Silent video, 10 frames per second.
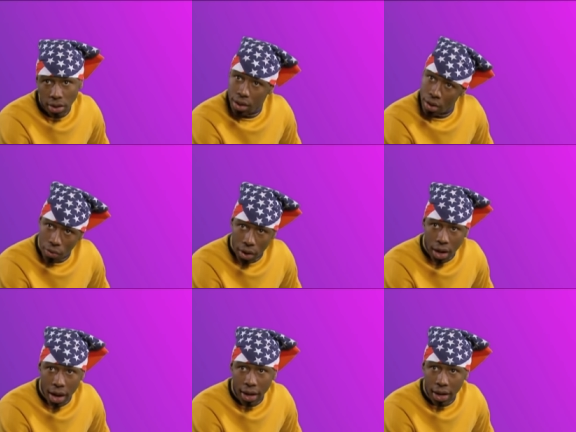Get on in
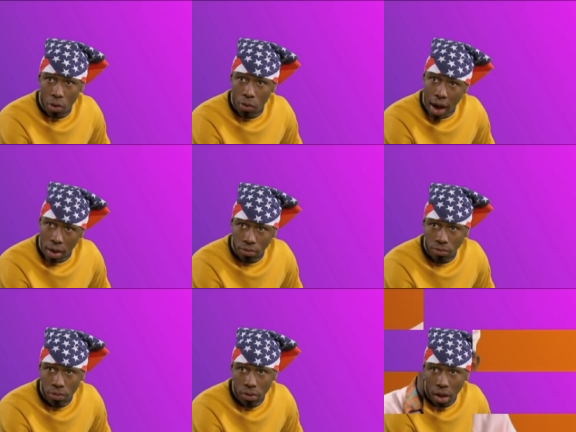there, get on out.
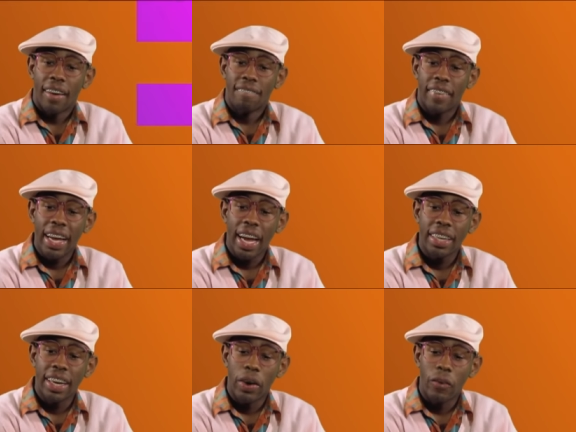My
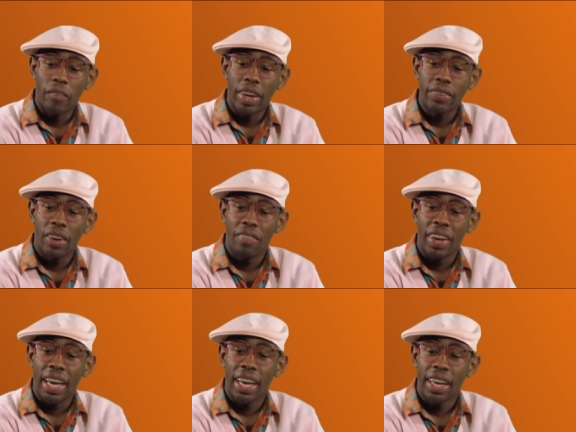ideal woman would
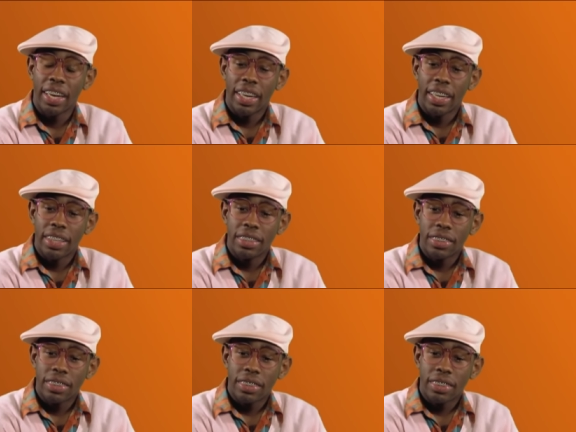be
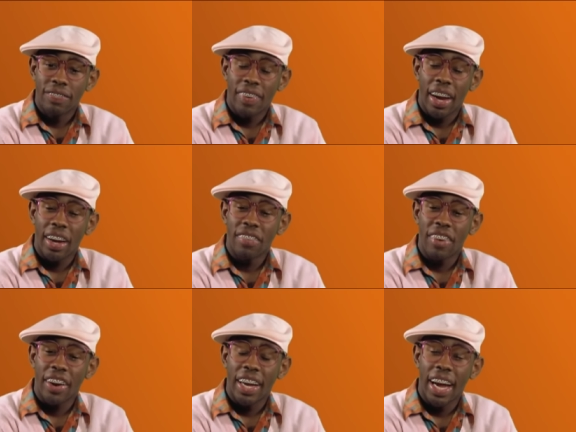very,
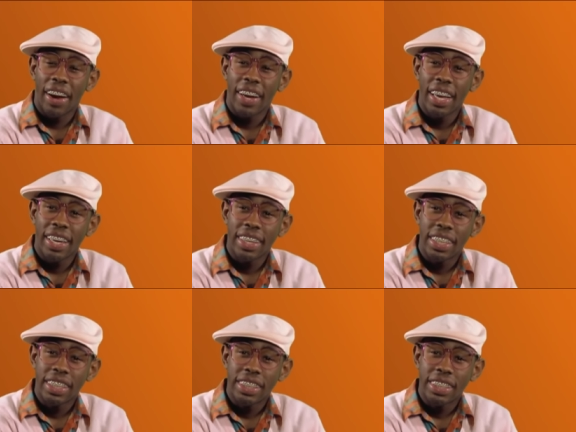very hairy,
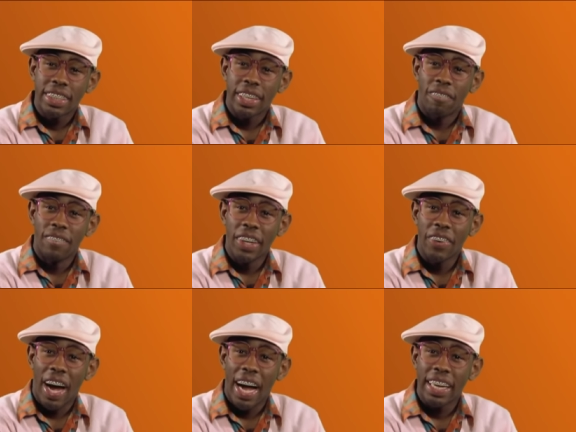
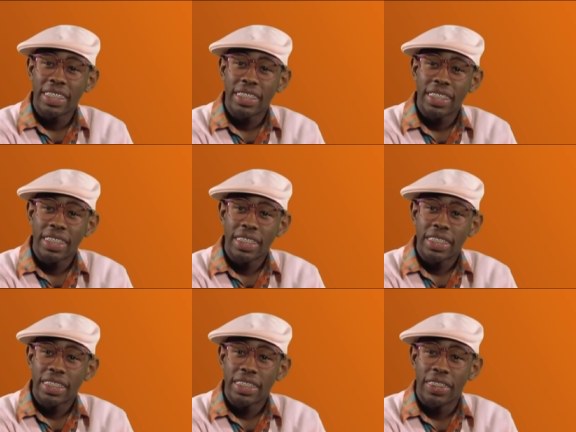blue eyes,
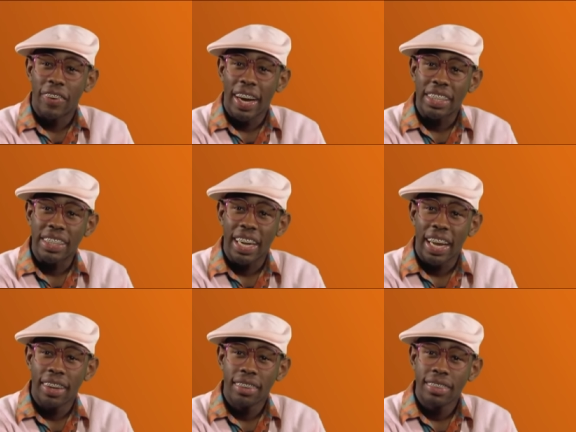gray
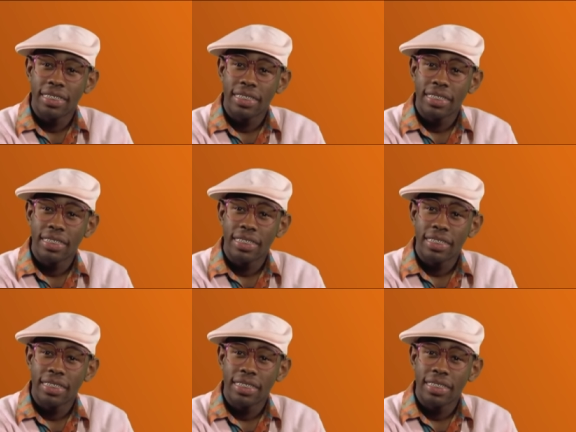skin,